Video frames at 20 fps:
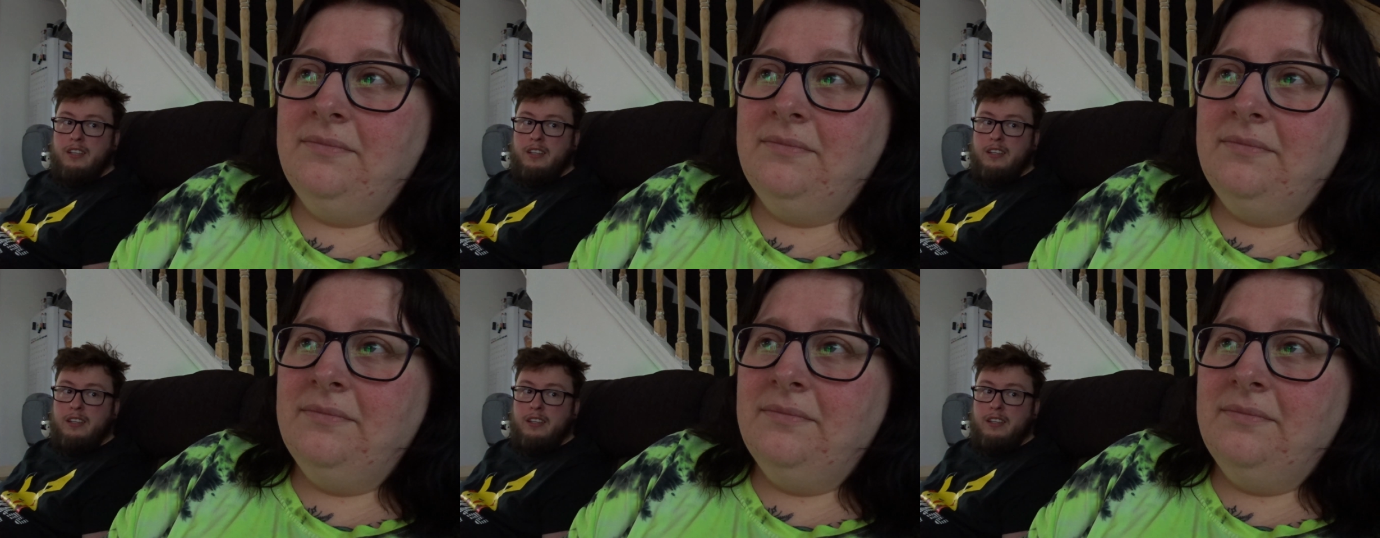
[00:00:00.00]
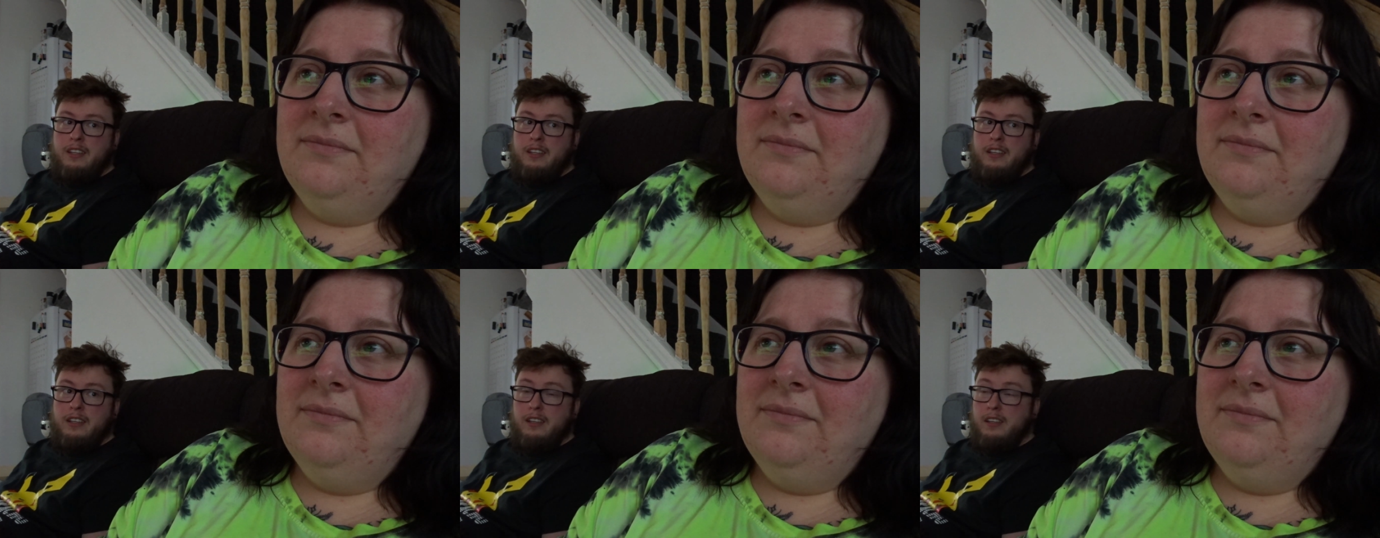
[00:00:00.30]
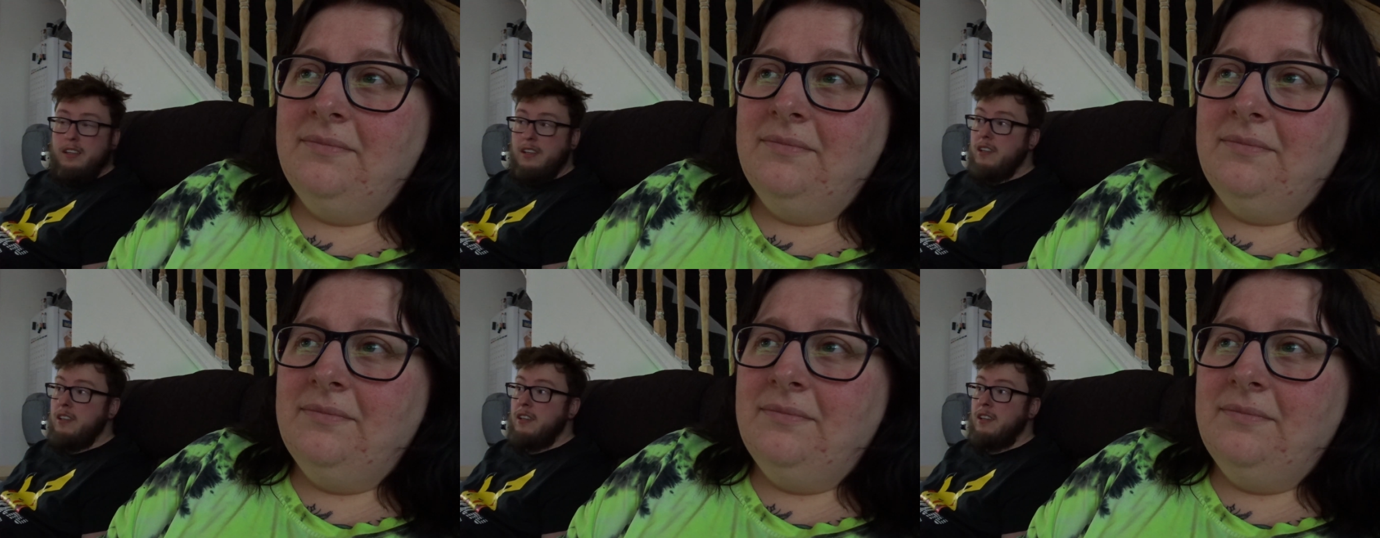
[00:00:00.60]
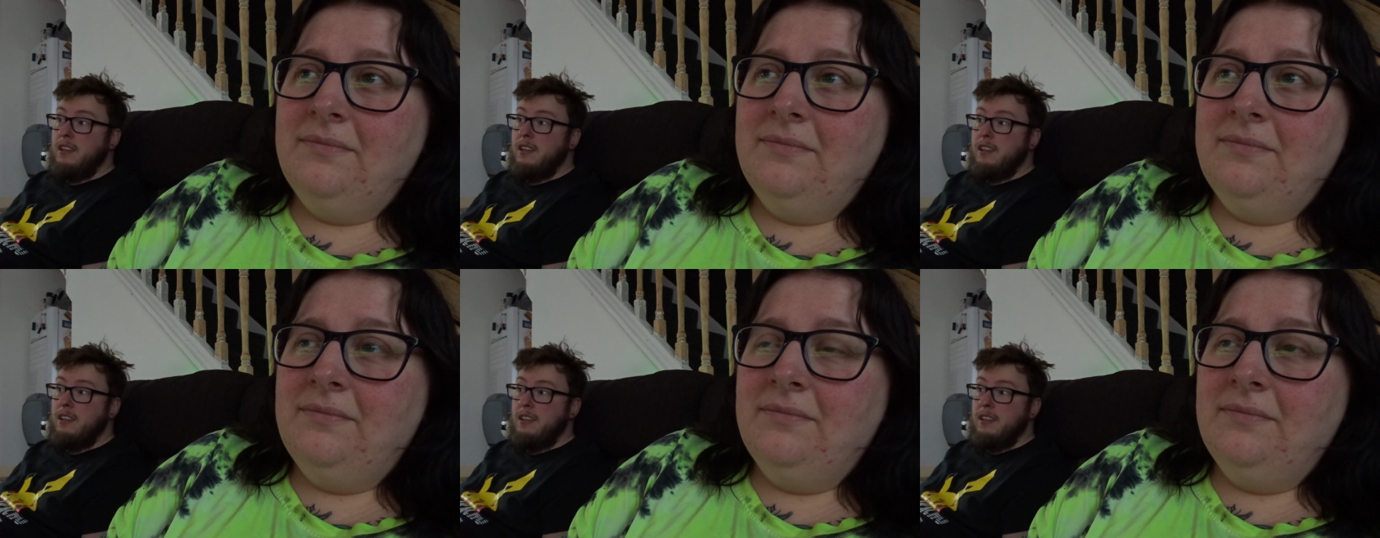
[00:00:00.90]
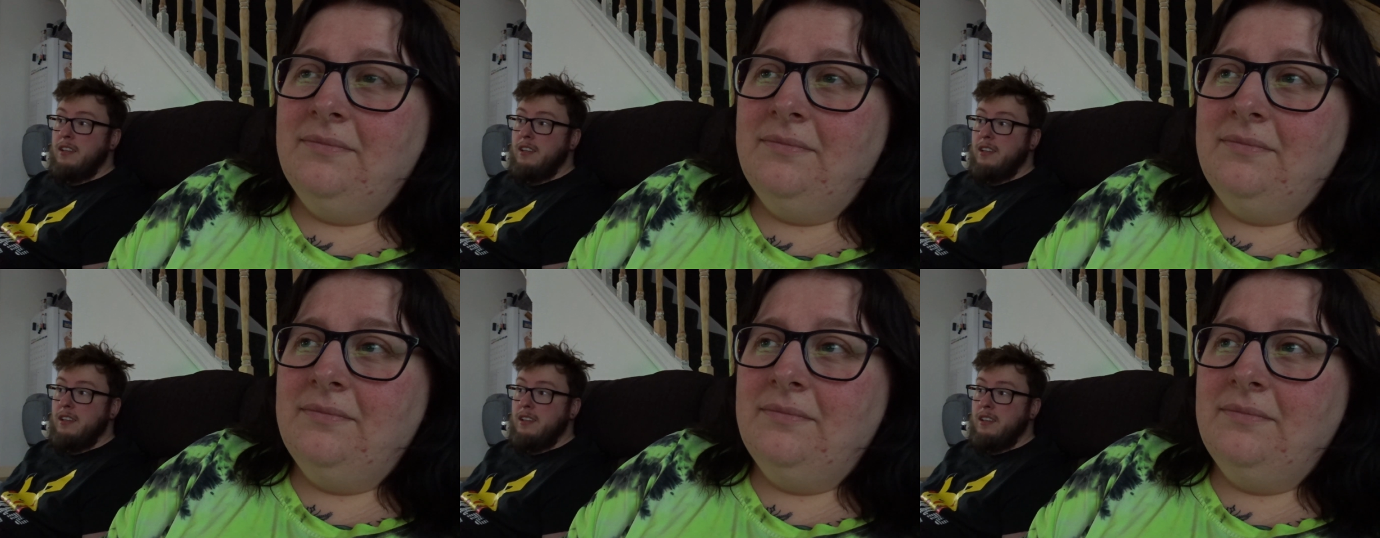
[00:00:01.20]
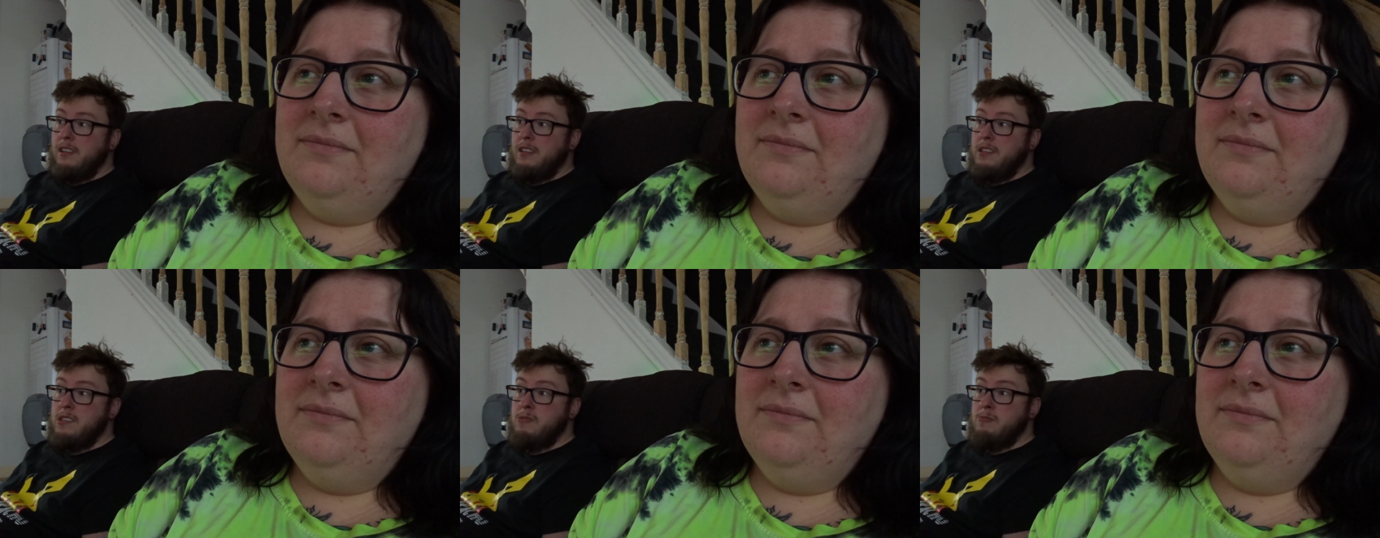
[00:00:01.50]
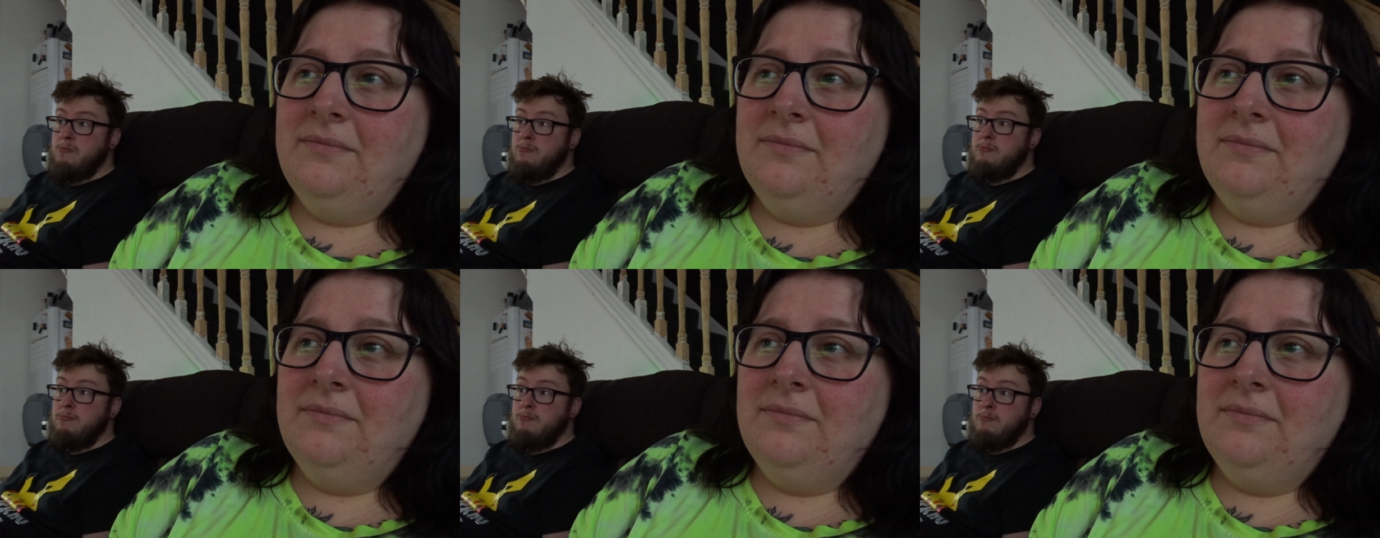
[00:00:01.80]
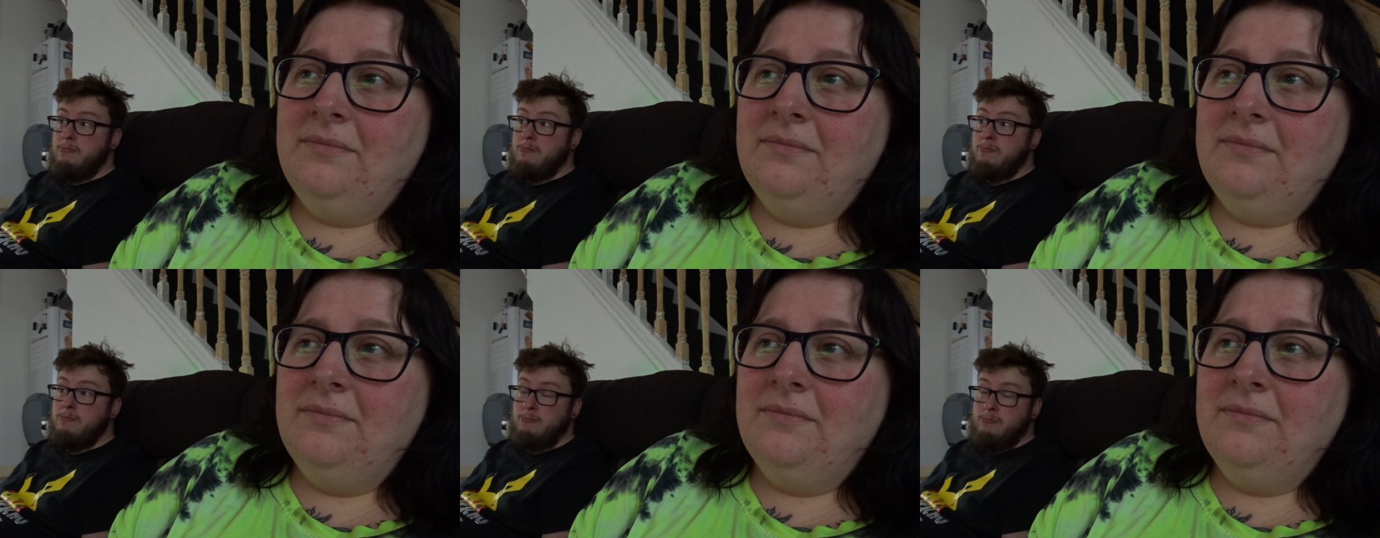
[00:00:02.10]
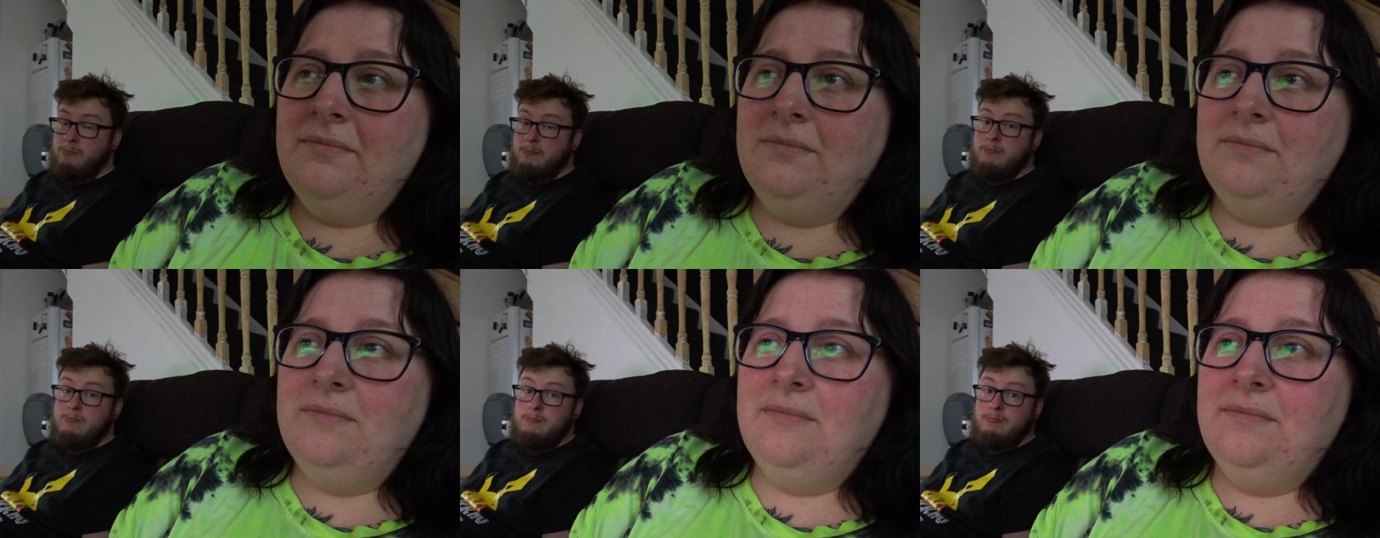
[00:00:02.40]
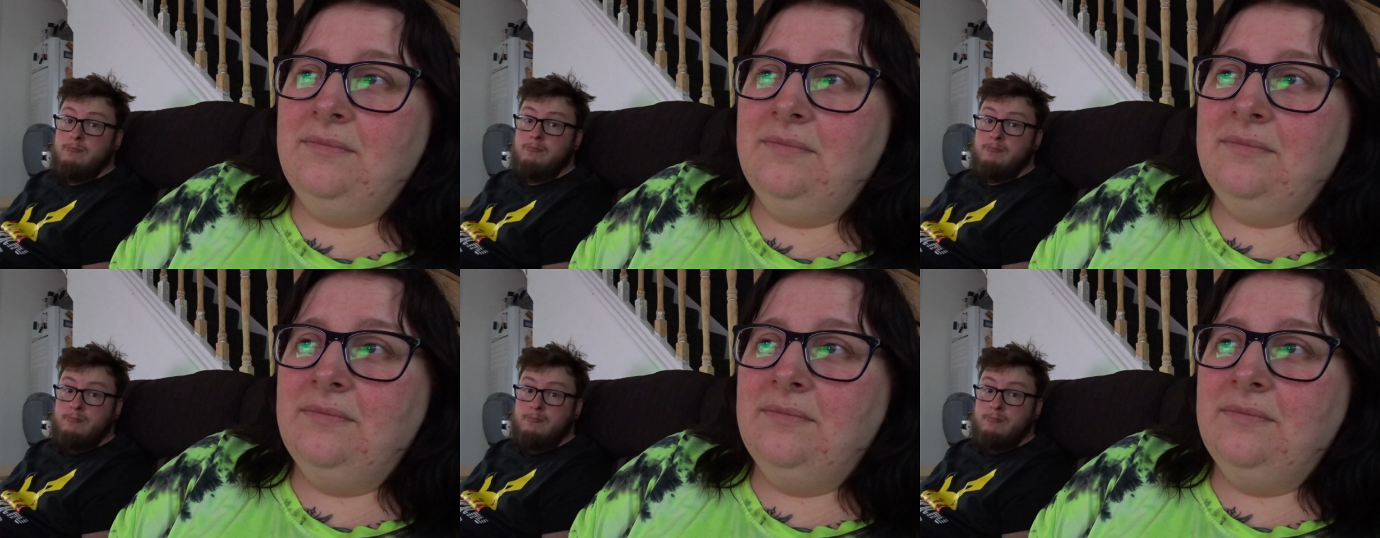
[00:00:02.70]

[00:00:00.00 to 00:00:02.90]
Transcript: (no one is talking)